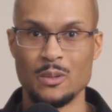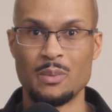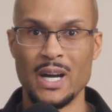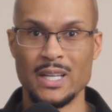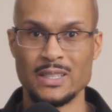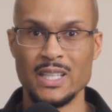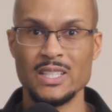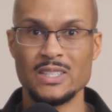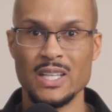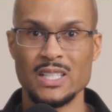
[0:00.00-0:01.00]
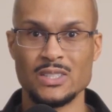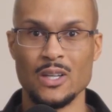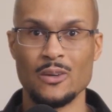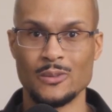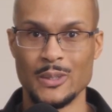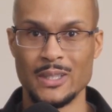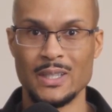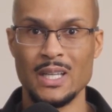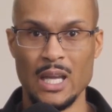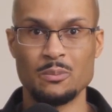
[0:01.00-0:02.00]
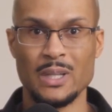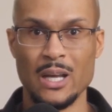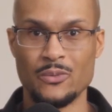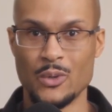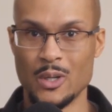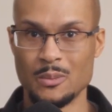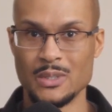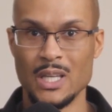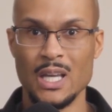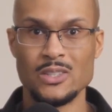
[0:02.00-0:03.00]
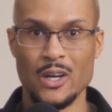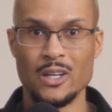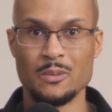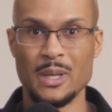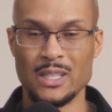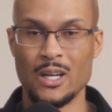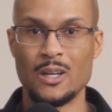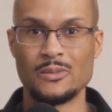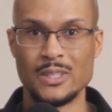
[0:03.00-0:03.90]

are buying data science software and platforms to automate all of